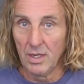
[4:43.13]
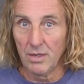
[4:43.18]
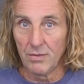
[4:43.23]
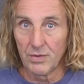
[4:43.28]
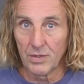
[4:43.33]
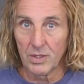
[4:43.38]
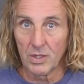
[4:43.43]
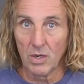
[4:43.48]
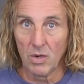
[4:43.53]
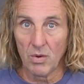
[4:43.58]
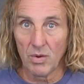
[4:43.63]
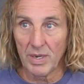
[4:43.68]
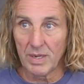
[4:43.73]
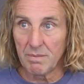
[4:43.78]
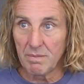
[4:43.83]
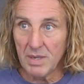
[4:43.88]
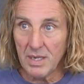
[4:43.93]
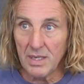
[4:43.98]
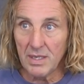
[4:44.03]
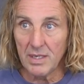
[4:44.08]
If you're
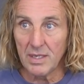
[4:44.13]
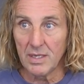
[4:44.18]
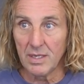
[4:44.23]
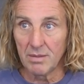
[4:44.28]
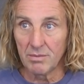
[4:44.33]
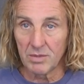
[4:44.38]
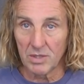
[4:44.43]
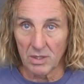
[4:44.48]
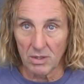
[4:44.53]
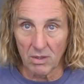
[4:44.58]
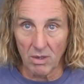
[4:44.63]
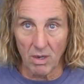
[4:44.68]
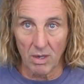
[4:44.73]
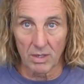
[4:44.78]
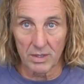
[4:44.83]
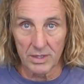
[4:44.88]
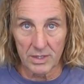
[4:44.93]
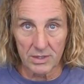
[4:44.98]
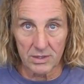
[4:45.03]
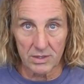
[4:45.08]
going medium to
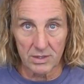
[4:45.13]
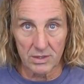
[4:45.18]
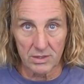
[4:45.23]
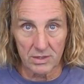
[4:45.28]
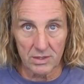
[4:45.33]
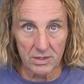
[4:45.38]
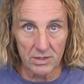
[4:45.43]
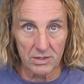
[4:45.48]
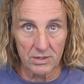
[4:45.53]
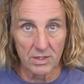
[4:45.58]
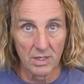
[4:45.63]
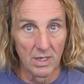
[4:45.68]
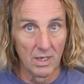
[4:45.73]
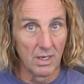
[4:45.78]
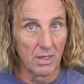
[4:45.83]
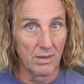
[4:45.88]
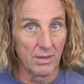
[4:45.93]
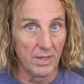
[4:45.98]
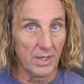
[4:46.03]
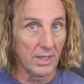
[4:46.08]
long distances,
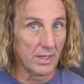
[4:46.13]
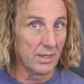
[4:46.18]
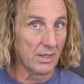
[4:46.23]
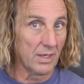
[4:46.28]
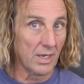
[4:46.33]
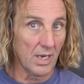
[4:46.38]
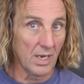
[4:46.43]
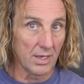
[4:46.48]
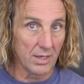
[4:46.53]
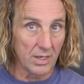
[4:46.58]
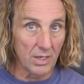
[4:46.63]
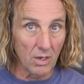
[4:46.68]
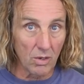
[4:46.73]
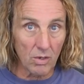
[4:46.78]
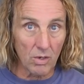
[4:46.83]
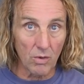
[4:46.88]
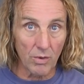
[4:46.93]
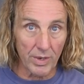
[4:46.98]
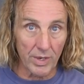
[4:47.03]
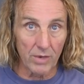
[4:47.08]
then uh, you
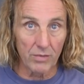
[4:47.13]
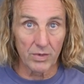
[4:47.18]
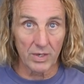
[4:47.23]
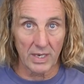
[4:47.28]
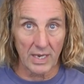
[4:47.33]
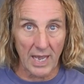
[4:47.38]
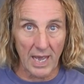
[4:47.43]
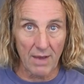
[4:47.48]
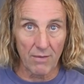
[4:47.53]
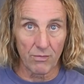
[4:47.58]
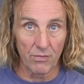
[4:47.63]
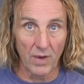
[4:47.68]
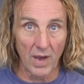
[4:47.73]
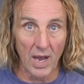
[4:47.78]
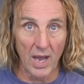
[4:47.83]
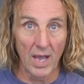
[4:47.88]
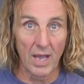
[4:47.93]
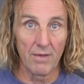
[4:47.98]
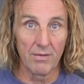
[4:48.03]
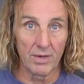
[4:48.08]
know going over cat
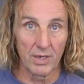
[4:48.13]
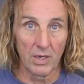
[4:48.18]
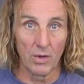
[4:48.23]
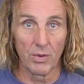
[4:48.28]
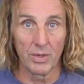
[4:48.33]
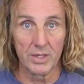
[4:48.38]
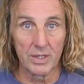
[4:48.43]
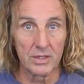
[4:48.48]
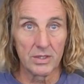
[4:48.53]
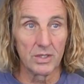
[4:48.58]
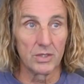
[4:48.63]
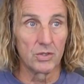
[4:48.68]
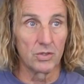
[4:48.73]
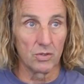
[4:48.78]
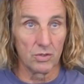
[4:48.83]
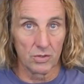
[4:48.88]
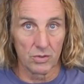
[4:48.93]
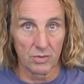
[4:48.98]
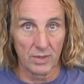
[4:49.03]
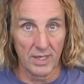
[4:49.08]
5 and going to
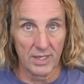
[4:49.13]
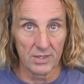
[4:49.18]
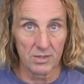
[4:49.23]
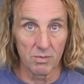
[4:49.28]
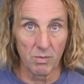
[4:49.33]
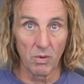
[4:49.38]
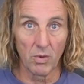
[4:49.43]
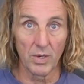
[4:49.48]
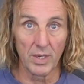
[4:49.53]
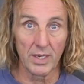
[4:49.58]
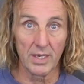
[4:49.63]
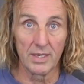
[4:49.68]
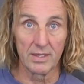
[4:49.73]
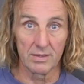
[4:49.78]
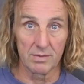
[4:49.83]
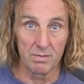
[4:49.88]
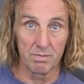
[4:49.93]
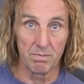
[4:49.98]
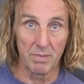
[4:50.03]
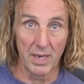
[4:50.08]
digital and transporting
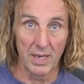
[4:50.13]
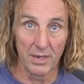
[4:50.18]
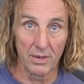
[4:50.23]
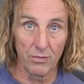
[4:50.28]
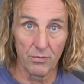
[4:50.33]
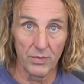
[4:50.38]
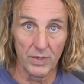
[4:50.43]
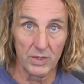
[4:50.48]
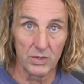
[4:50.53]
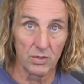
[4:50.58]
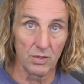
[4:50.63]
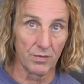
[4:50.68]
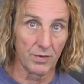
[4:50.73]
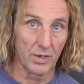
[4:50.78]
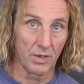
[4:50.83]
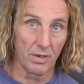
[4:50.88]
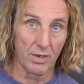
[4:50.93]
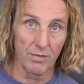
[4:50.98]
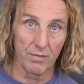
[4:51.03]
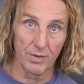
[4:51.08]
is beneficial if
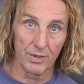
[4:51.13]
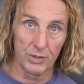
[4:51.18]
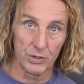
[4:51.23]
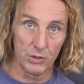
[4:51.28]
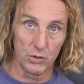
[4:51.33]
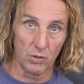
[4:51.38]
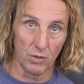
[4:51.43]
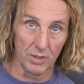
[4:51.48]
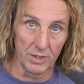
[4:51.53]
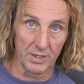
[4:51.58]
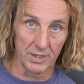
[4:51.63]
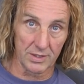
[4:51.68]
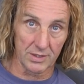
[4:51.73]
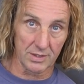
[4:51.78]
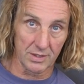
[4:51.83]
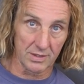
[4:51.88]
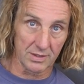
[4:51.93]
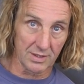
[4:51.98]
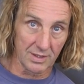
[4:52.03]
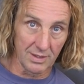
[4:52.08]
you're going a very short
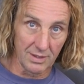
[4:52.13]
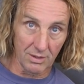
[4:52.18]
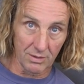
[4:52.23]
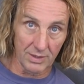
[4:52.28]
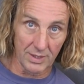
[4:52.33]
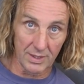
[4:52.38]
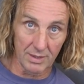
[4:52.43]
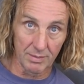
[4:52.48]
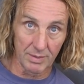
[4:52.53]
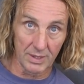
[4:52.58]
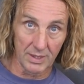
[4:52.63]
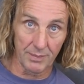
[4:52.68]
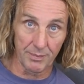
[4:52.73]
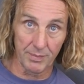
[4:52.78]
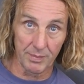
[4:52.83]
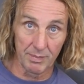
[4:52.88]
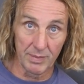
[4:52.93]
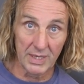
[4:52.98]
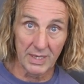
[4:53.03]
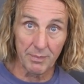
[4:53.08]
distance and you don't need to manip
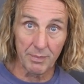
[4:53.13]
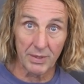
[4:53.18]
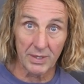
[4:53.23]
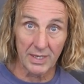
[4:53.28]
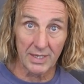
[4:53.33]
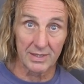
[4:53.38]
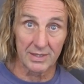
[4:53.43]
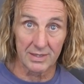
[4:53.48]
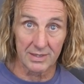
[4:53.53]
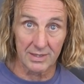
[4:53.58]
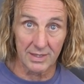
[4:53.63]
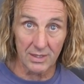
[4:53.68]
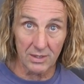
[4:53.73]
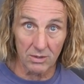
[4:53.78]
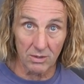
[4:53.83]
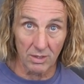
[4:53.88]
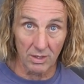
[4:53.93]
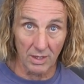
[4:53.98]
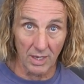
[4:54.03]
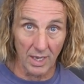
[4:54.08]
manipulate the
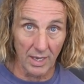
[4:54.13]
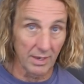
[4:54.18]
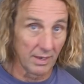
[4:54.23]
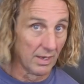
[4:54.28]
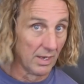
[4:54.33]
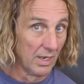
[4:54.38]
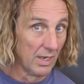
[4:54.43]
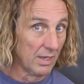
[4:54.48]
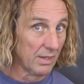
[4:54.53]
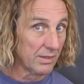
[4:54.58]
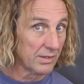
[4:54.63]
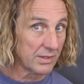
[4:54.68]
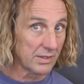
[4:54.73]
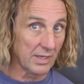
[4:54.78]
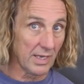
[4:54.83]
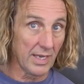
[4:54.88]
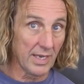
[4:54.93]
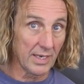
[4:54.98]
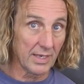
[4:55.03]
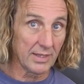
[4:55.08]
signal a lot
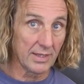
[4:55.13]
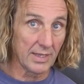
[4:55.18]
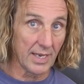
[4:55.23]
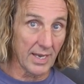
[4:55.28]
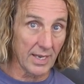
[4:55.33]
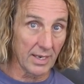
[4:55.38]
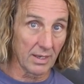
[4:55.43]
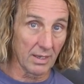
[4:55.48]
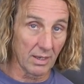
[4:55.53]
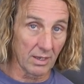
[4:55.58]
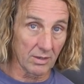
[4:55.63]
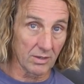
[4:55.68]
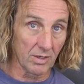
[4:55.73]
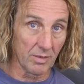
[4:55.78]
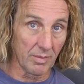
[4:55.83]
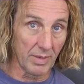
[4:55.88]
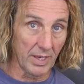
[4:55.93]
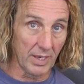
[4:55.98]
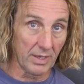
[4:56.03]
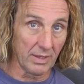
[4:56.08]
staying in the analog
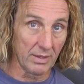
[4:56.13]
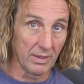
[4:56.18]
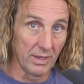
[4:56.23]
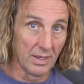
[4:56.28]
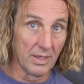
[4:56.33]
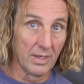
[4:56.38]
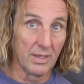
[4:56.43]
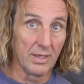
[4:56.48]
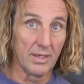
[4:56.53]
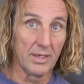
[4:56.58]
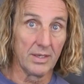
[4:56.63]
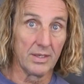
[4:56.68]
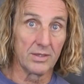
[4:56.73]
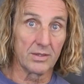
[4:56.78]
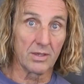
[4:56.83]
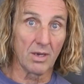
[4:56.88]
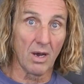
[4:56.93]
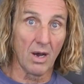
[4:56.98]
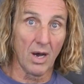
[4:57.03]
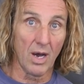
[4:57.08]
domain
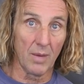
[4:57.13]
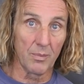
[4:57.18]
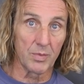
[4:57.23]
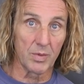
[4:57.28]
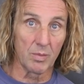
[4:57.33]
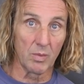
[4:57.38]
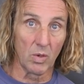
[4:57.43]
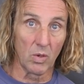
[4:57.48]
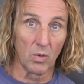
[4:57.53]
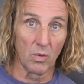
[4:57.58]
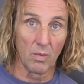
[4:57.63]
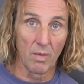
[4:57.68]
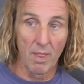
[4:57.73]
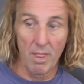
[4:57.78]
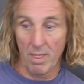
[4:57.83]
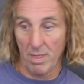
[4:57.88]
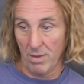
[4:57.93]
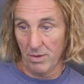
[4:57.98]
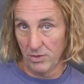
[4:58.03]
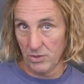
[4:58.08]
is optimal
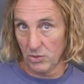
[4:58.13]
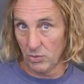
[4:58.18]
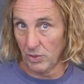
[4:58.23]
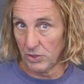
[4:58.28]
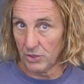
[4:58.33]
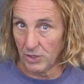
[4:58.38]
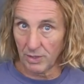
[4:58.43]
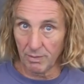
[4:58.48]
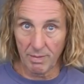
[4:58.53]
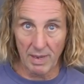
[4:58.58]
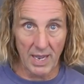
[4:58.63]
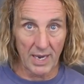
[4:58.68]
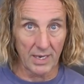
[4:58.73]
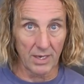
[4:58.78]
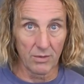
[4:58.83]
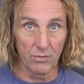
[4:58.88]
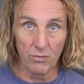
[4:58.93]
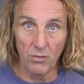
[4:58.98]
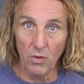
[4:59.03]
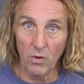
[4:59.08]
switching
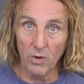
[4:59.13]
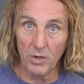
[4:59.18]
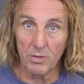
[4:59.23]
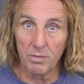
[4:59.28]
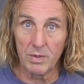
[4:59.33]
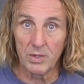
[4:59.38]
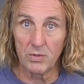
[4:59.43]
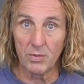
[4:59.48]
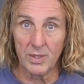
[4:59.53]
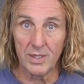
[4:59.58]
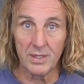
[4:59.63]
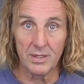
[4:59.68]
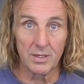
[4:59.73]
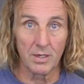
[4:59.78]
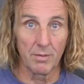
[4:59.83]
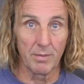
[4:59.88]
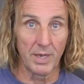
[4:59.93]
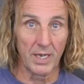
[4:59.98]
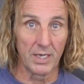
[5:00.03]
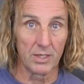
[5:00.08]
back and forth between the
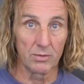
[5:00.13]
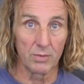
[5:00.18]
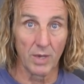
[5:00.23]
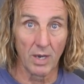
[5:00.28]
domains.